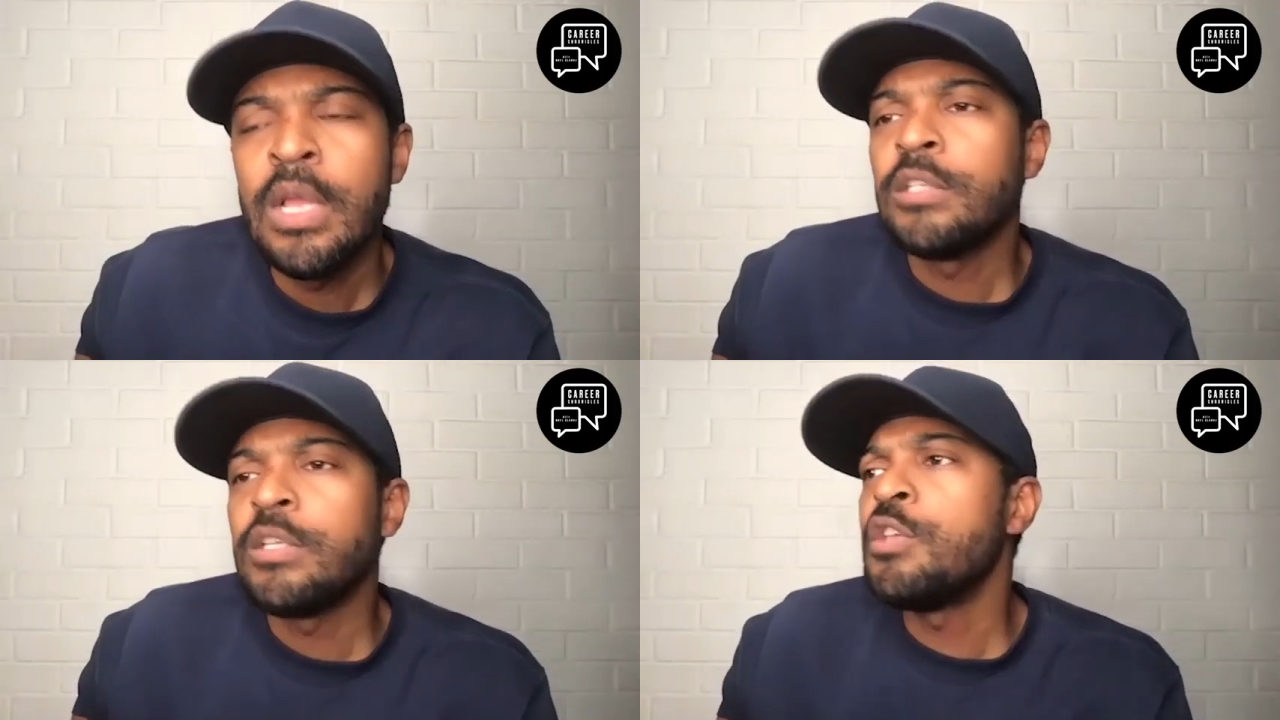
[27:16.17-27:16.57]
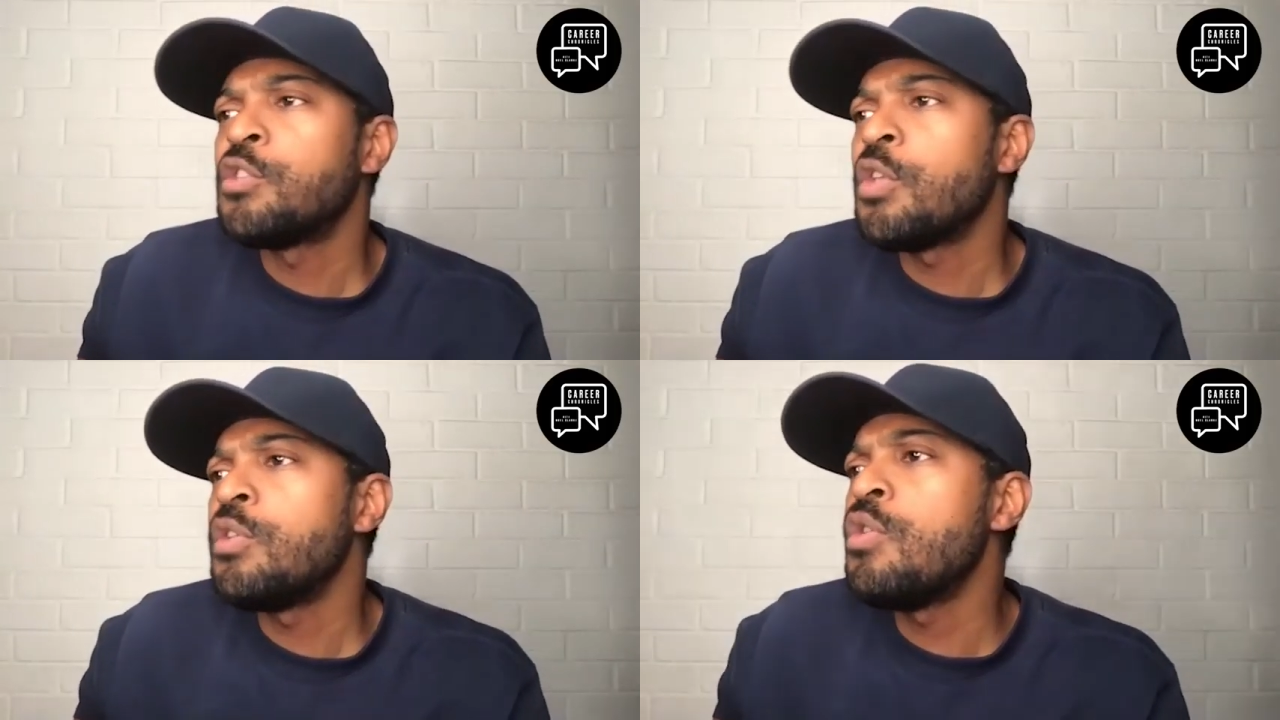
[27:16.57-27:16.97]

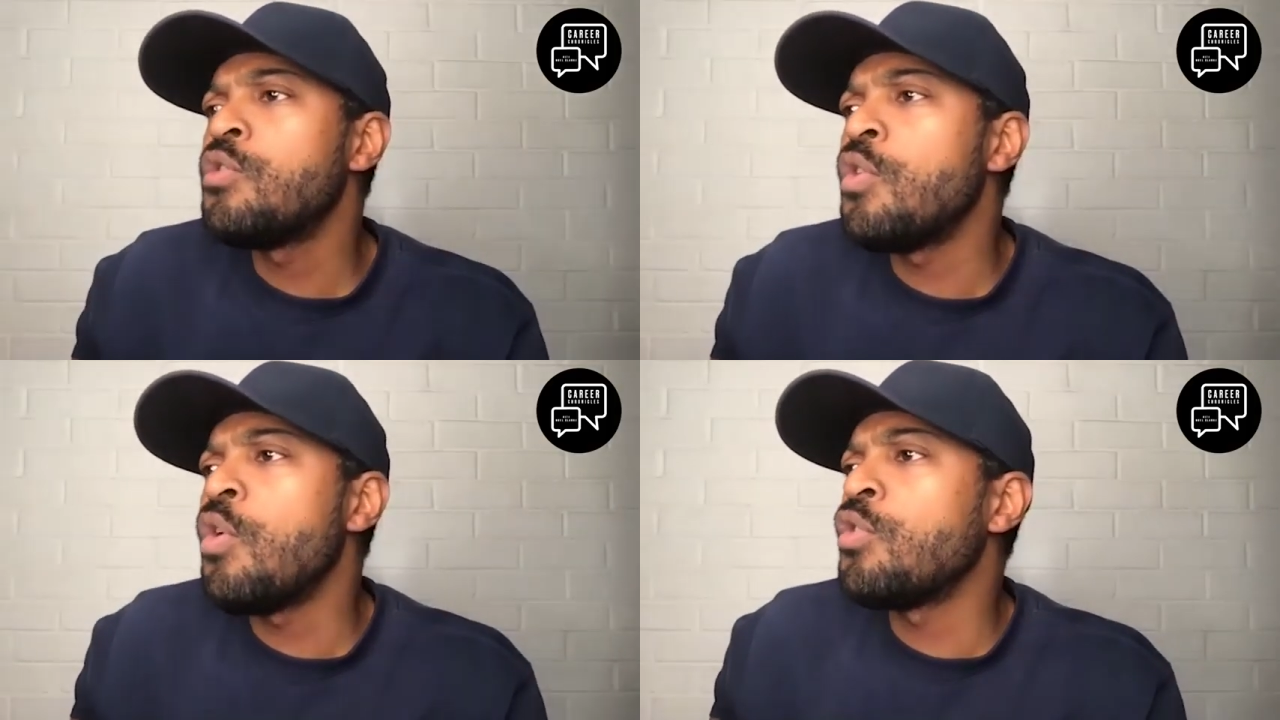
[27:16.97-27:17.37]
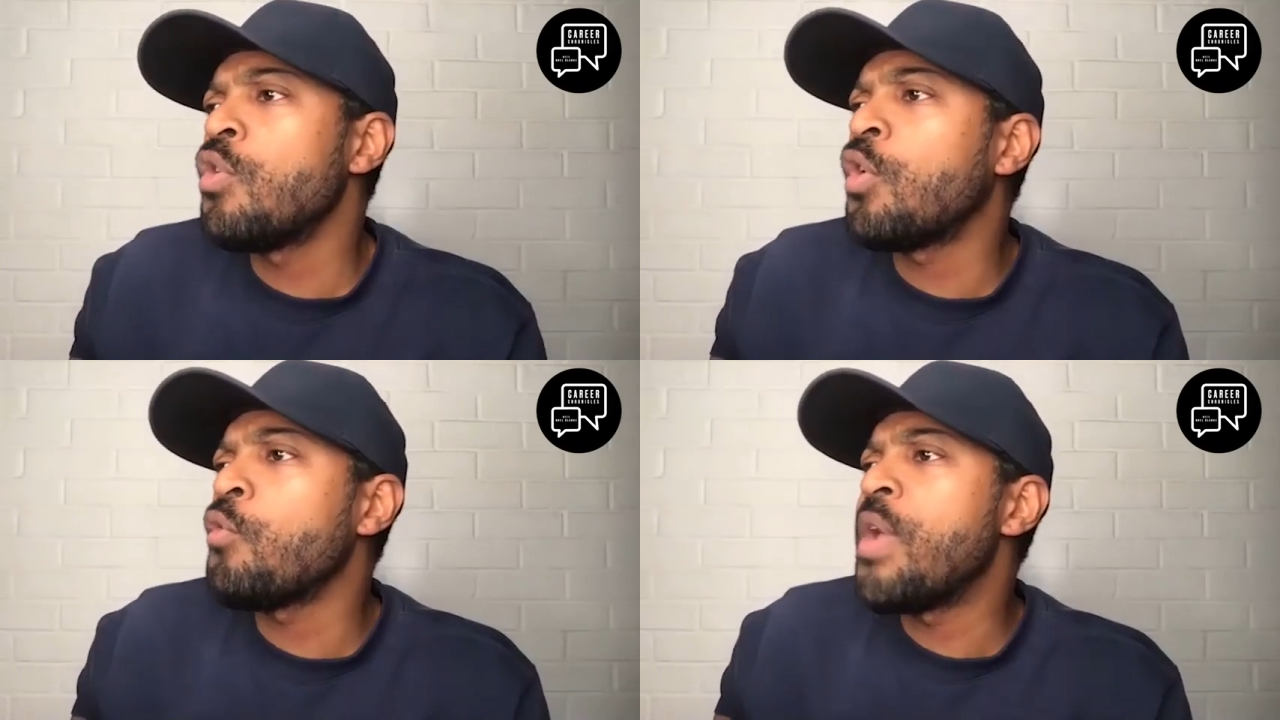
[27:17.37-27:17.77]
So
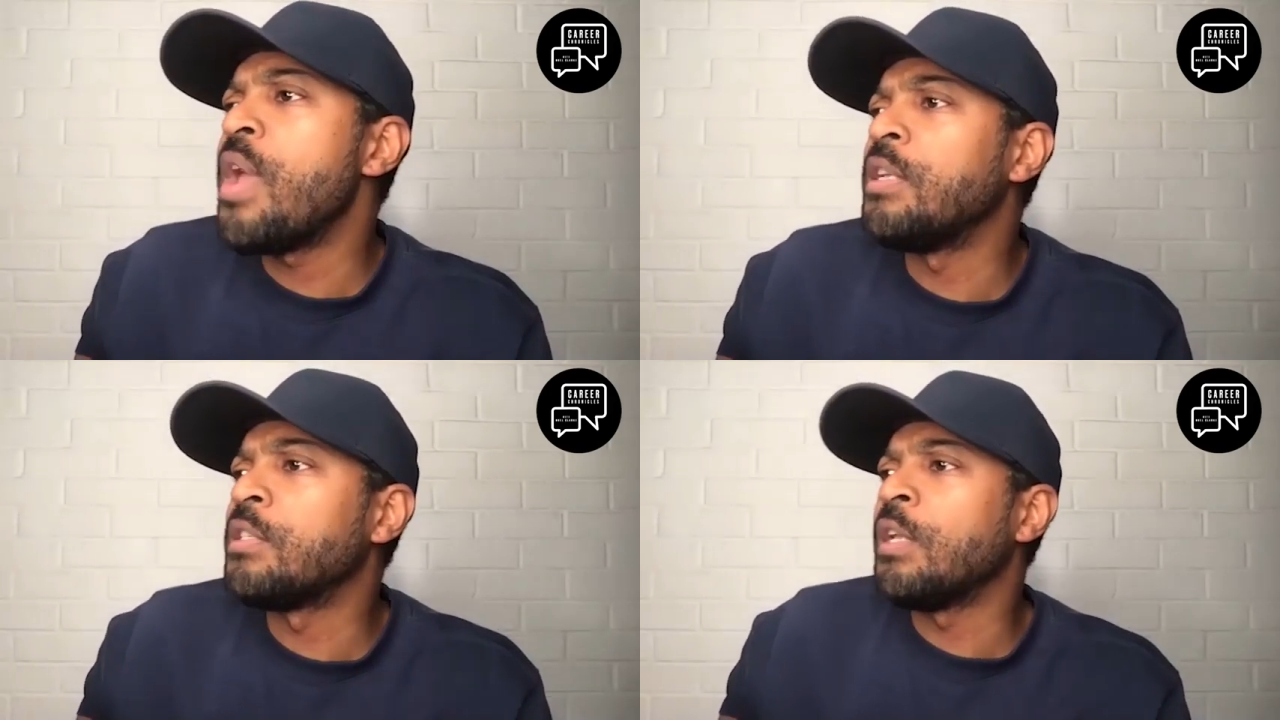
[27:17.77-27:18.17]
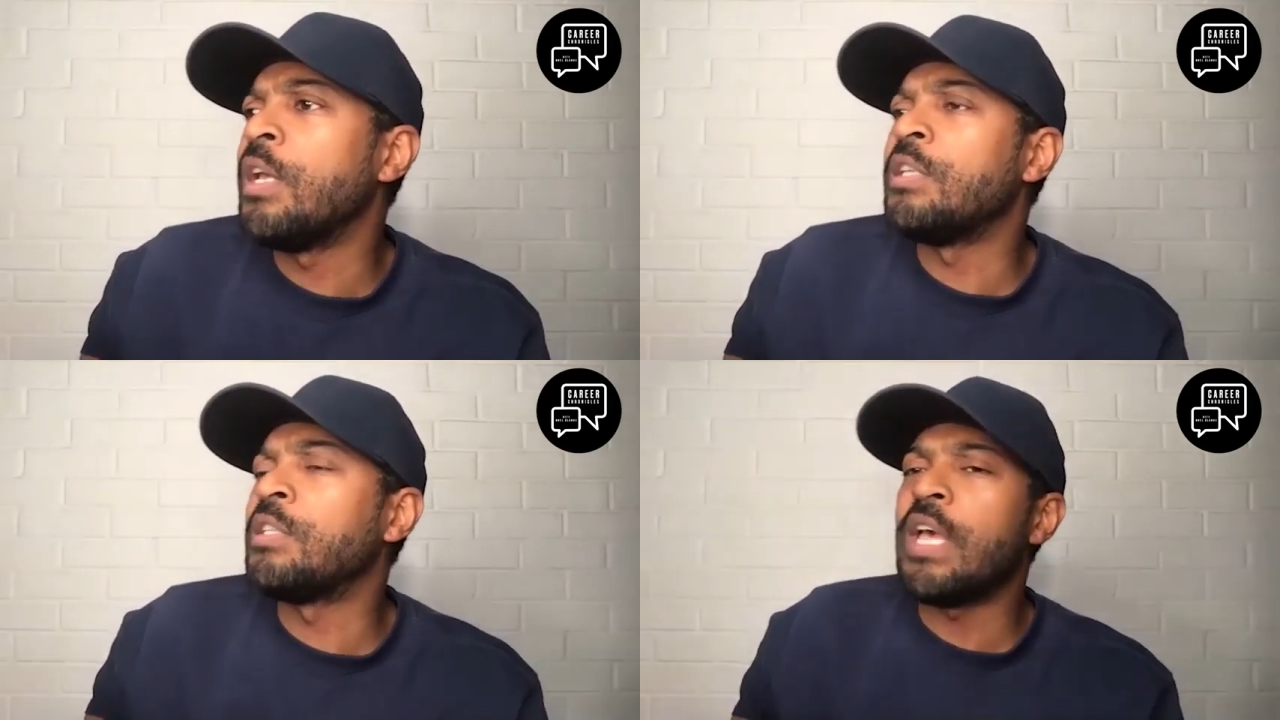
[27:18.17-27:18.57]
your career
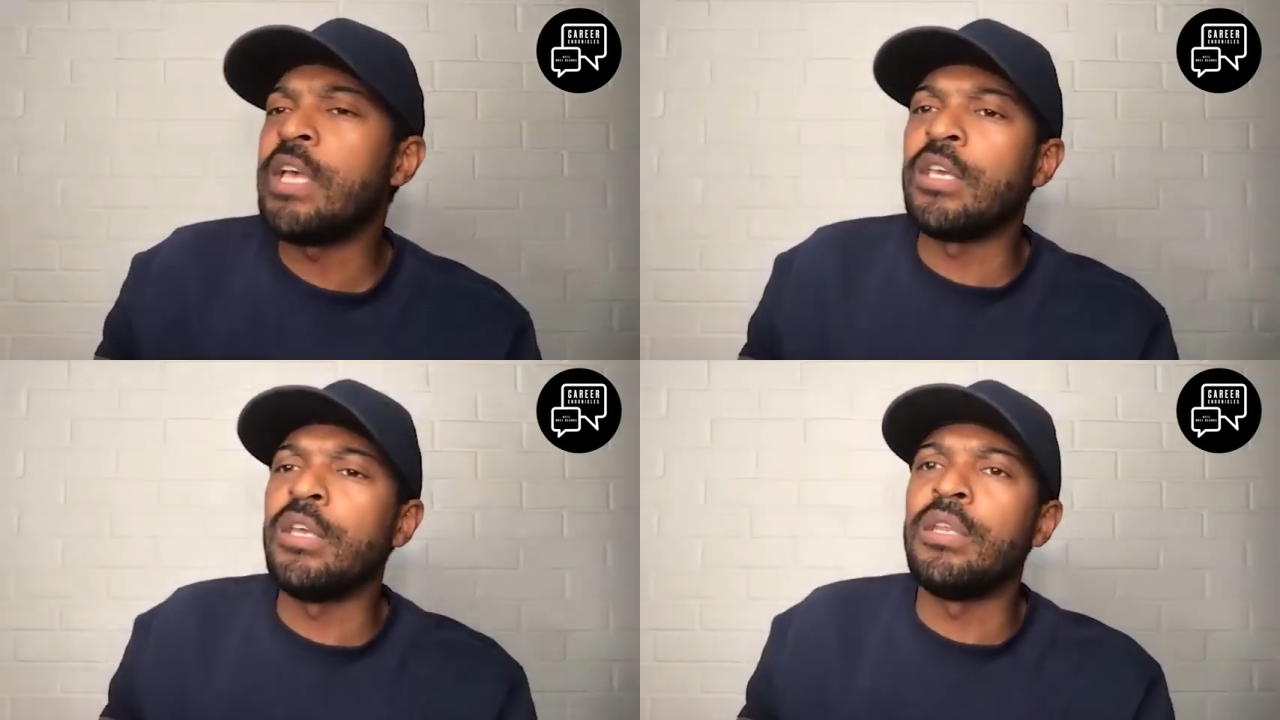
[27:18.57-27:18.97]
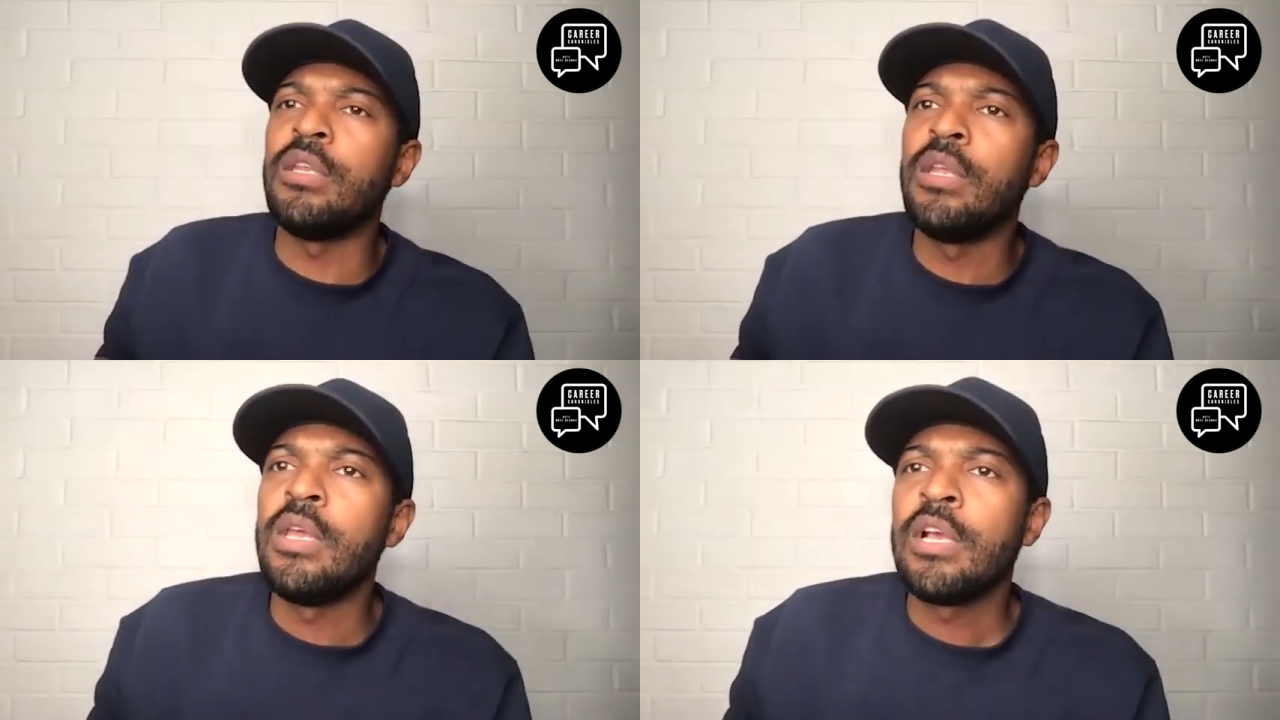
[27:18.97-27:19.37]
is taken,